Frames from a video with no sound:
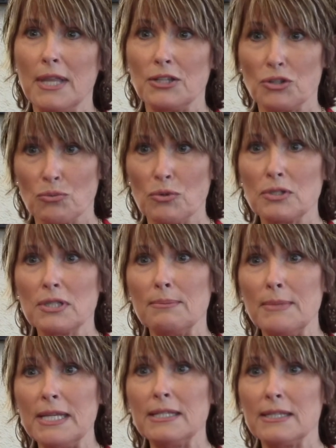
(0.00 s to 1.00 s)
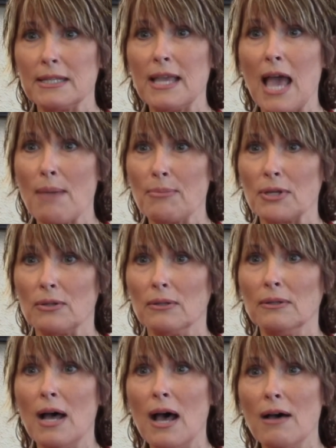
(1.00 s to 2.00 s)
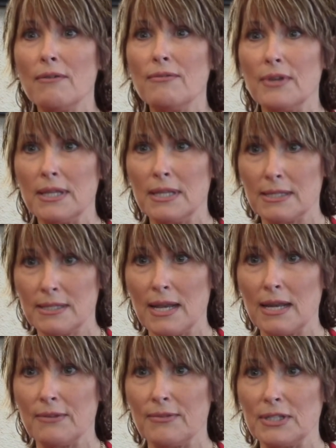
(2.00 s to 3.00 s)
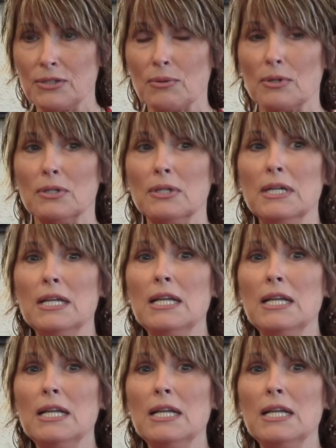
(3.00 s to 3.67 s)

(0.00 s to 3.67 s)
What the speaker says: that Jerusalem is the capital of the state of Israel,